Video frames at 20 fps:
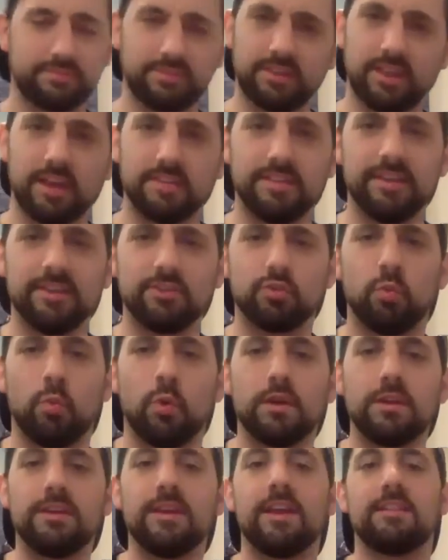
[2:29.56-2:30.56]
I think in
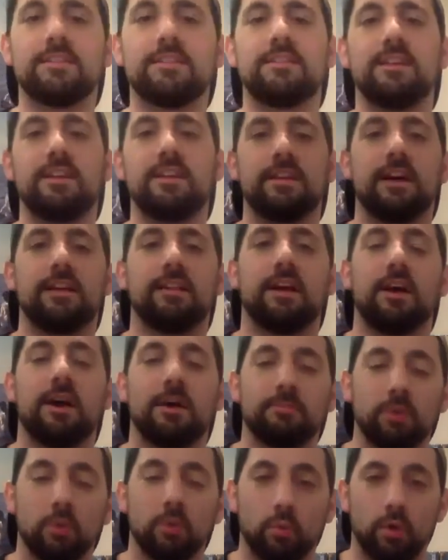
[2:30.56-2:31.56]
2018,
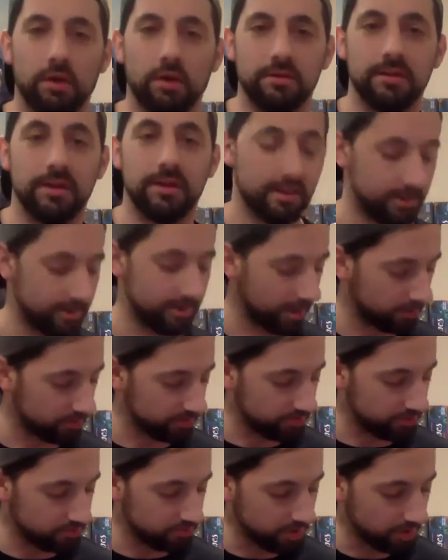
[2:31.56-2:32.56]
Alhambra won, and how do
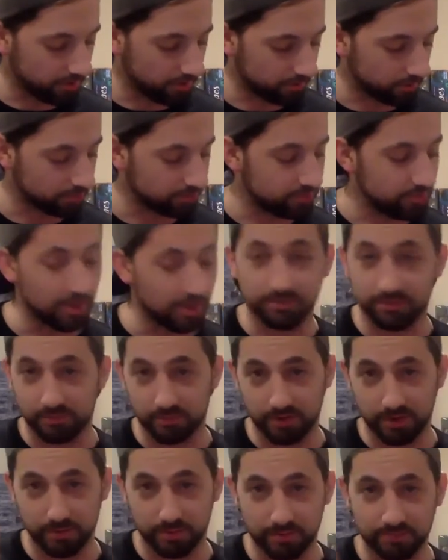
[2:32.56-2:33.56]
you know? Or
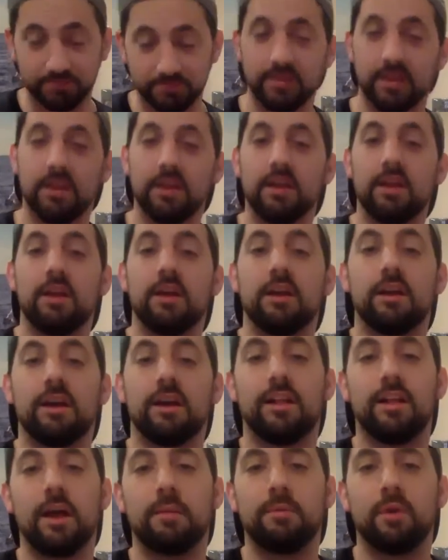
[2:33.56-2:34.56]
2003, I mean.
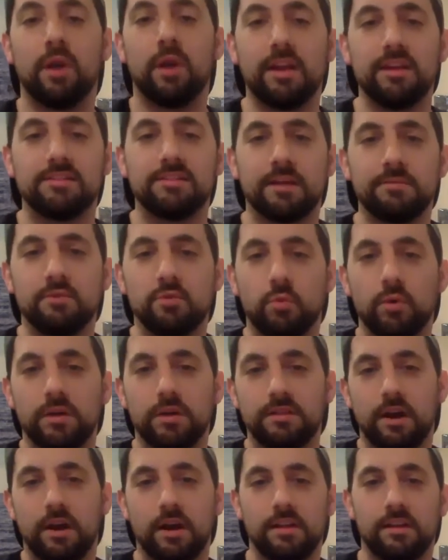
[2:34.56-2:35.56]
Alhambra, anytime you
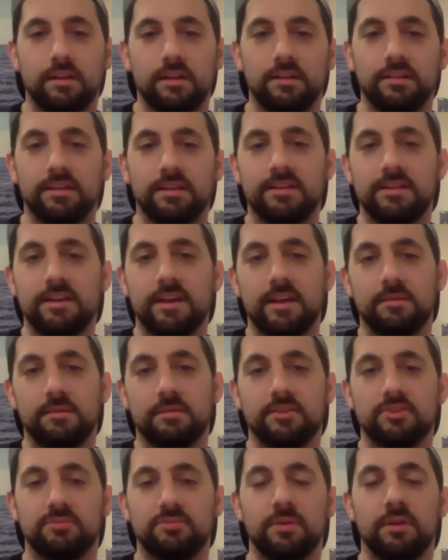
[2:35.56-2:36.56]
win the game
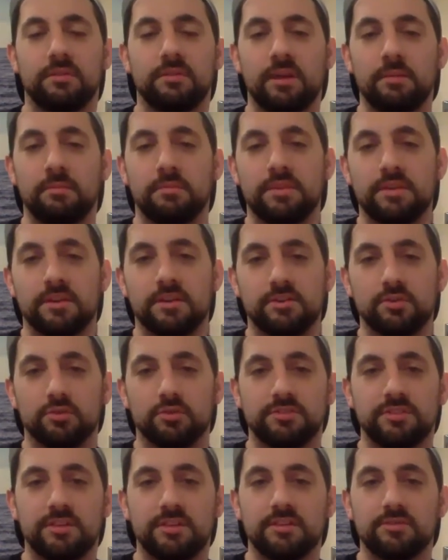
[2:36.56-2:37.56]
of the year, you'll
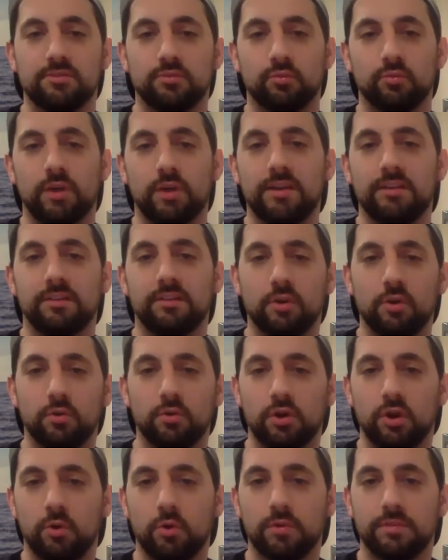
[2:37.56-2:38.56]
see this red
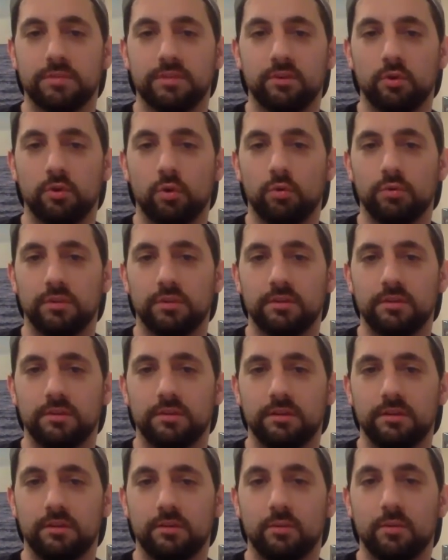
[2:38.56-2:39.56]
logo with the golden
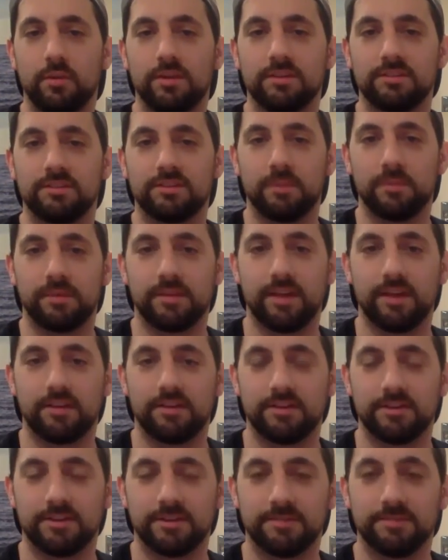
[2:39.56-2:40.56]
wings coming out
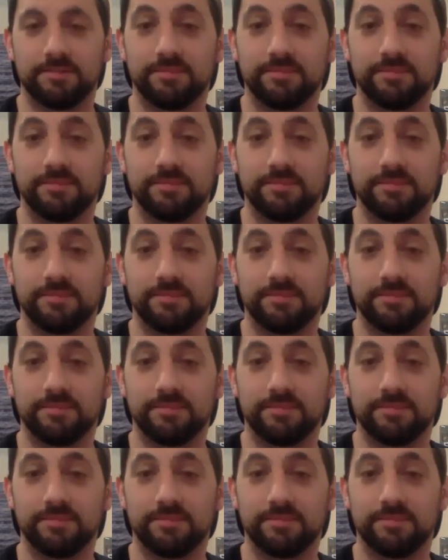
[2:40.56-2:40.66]
here.